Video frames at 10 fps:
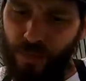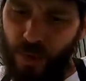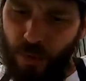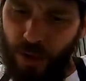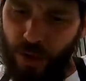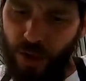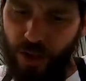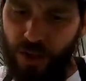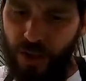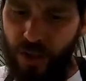sweet
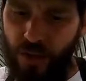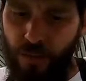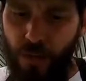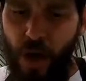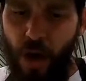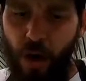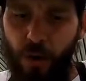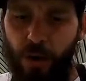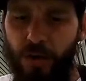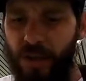chili sauce.
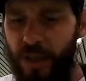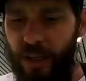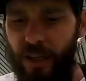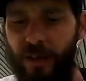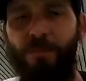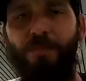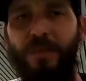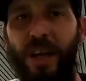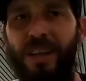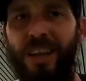Oh, it looks like a, uh,
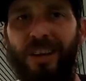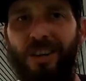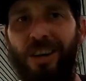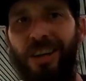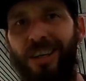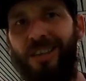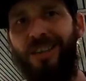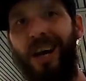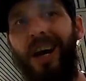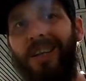I think they call it like a
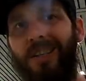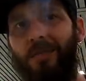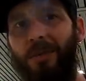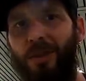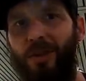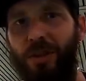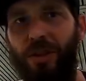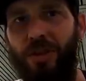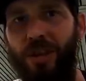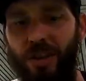Thai sweet
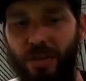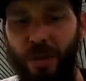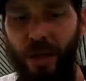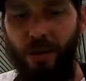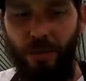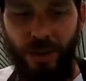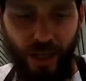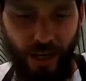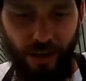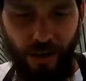chili sauce back home in
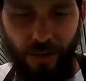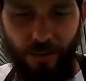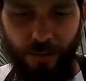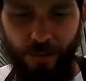Canada.